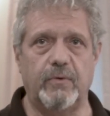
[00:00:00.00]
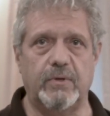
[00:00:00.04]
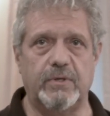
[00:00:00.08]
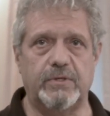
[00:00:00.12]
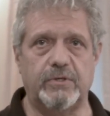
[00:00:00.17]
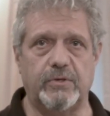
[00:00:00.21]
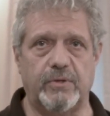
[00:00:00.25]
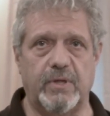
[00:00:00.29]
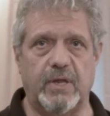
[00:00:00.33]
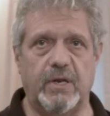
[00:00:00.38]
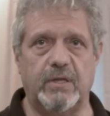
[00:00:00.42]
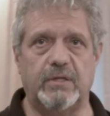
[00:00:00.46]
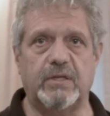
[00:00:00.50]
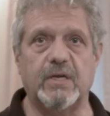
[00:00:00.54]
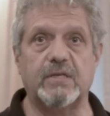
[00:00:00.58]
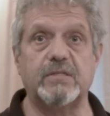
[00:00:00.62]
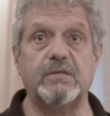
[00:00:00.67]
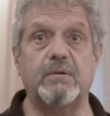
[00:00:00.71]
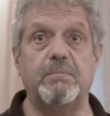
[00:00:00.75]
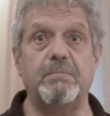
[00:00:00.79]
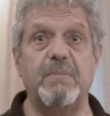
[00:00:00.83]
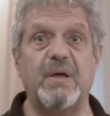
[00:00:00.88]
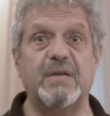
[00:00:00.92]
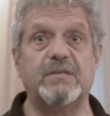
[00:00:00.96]
so that it
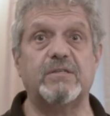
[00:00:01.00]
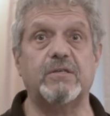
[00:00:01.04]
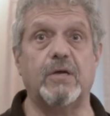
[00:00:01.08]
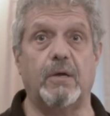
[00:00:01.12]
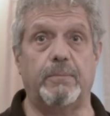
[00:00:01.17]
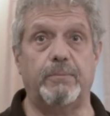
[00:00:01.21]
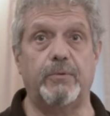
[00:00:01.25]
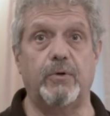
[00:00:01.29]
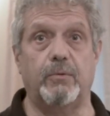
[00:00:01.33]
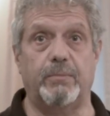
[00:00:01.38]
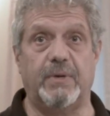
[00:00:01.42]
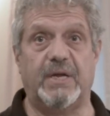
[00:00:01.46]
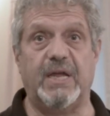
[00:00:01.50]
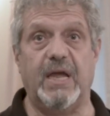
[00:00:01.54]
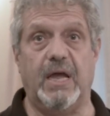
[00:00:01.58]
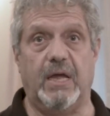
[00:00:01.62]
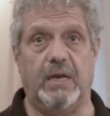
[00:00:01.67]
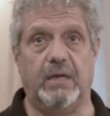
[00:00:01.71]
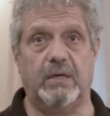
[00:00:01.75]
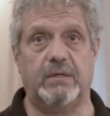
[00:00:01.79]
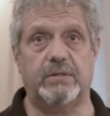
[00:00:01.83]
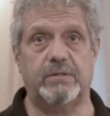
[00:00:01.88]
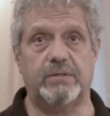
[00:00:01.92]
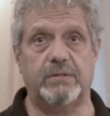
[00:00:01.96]
doesn't mess up your
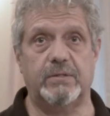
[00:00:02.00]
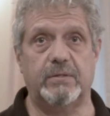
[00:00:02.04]
mechanics.